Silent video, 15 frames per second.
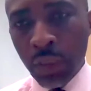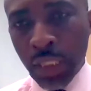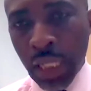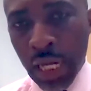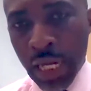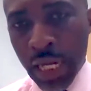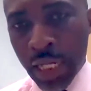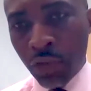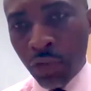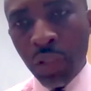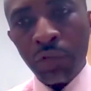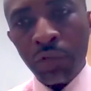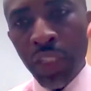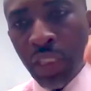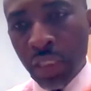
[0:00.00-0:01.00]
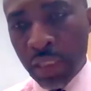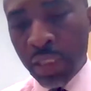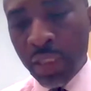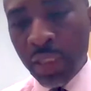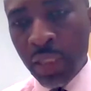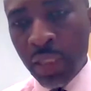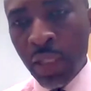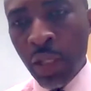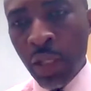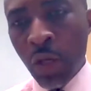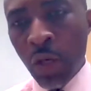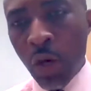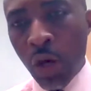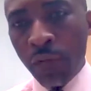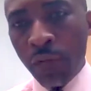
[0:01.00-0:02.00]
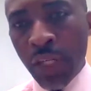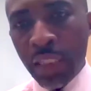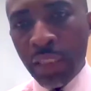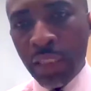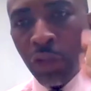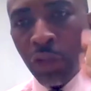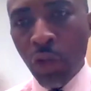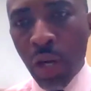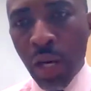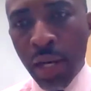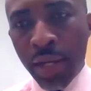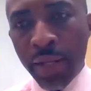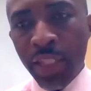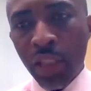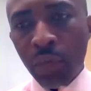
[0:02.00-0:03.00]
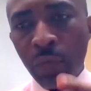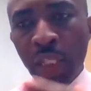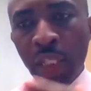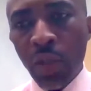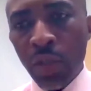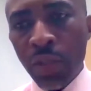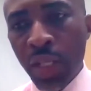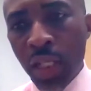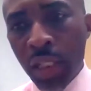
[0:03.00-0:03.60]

that extra vigilance of letting your eyes be your